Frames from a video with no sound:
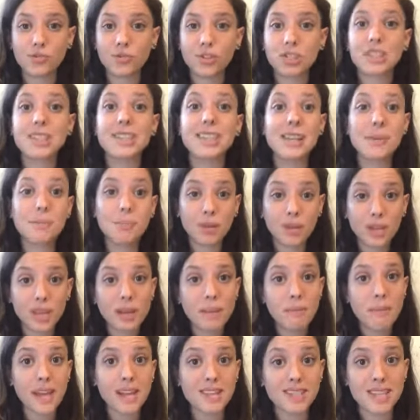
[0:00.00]
deliberately
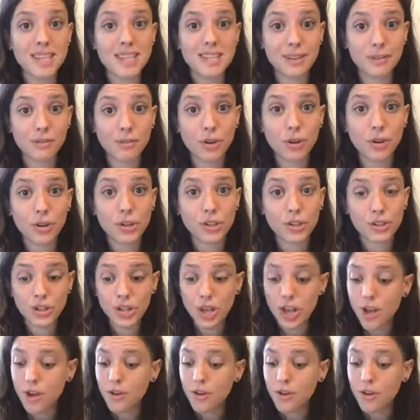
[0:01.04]
makes it difficult